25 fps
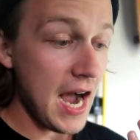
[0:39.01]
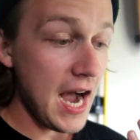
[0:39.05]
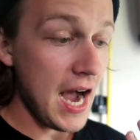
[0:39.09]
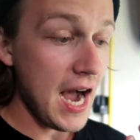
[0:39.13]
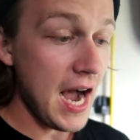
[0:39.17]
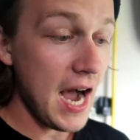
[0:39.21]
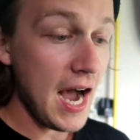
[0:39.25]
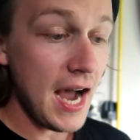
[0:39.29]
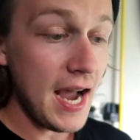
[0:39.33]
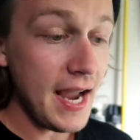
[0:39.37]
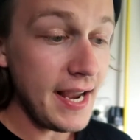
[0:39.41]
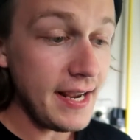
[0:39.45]

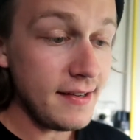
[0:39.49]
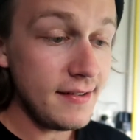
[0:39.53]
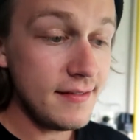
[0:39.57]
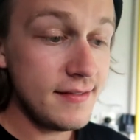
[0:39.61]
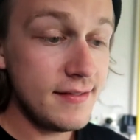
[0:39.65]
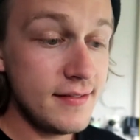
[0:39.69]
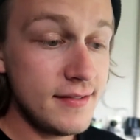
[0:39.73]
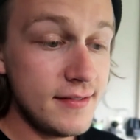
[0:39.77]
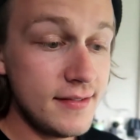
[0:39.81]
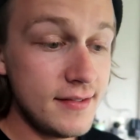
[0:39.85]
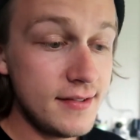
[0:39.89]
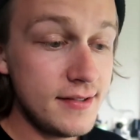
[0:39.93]
I
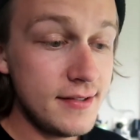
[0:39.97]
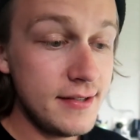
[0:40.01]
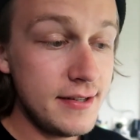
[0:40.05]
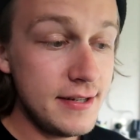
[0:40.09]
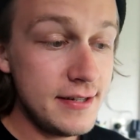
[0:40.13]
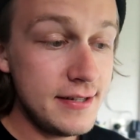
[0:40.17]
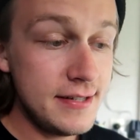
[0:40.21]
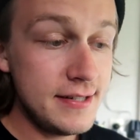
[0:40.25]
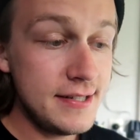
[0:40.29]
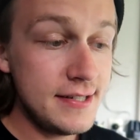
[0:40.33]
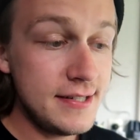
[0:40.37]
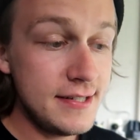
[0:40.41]

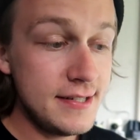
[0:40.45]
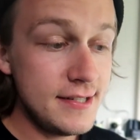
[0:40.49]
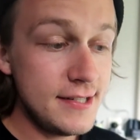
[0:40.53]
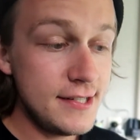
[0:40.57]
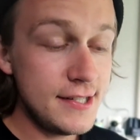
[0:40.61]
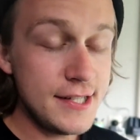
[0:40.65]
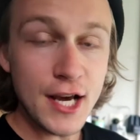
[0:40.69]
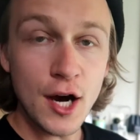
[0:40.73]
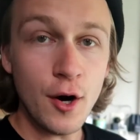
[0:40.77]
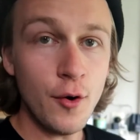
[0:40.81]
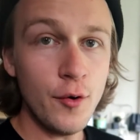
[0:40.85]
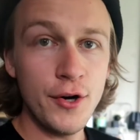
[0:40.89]

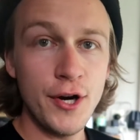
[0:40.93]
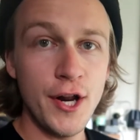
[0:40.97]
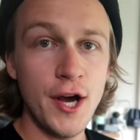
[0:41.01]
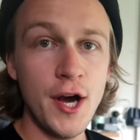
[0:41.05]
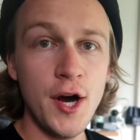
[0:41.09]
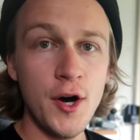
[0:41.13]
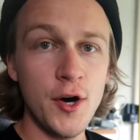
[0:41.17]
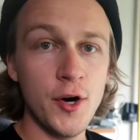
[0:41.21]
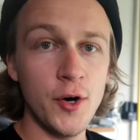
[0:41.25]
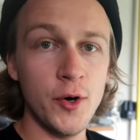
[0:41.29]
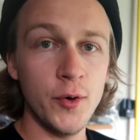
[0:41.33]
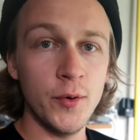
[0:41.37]
don't
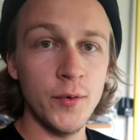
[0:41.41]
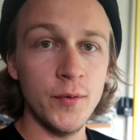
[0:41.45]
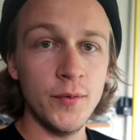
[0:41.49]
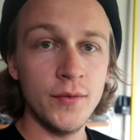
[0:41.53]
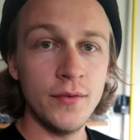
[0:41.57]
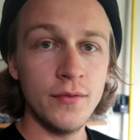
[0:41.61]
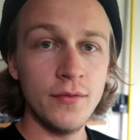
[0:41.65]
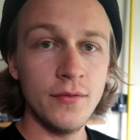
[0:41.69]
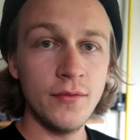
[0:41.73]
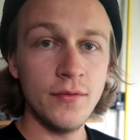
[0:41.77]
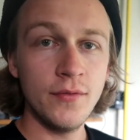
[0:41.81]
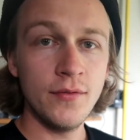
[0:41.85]
know
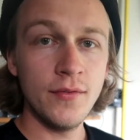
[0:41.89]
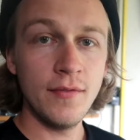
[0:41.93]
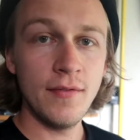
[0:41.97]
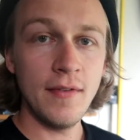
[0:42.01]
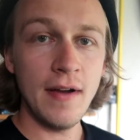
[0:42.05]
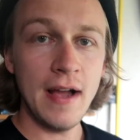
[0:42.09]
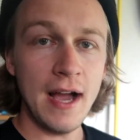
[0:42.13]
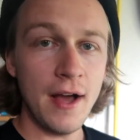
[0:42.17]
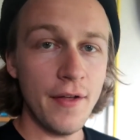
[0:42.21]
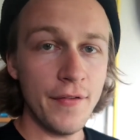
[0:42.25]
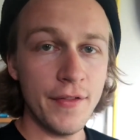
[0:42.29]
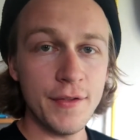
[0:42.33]

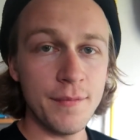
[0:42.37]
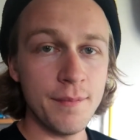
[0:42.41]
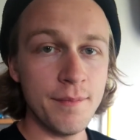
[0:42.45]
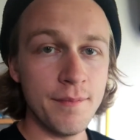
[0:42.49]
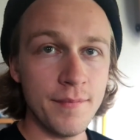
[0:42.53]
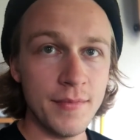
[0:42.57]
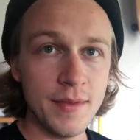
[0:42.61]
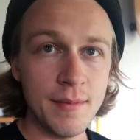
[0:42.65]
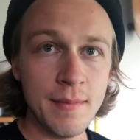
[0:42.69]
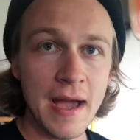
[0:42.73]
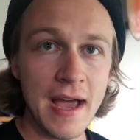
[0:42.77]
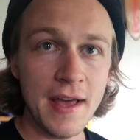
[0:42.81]
how the
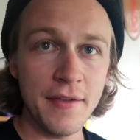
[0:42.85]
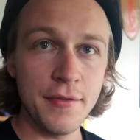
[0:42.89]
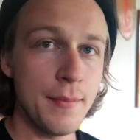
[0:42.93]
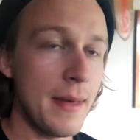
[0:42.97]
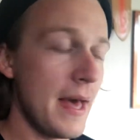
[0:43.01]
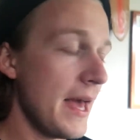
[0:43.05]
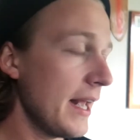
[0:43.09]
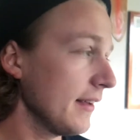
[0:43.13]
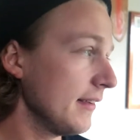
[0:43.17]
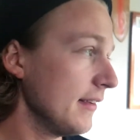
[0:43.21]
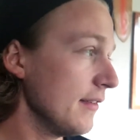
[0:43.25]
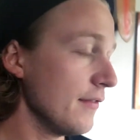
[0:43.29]

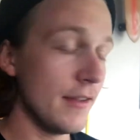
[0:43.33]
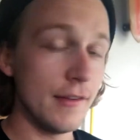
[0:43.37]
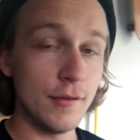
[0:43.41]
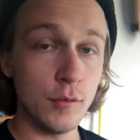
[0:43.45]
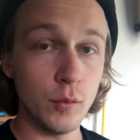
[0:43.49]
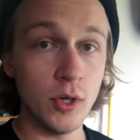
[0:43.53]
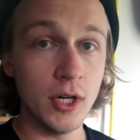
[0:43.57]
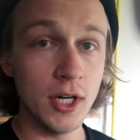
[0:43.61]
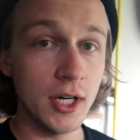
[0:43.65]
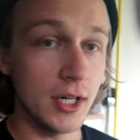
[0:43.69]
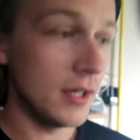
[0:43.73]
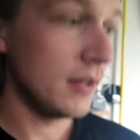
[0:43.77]
mathematics of this
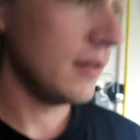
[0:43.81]
work.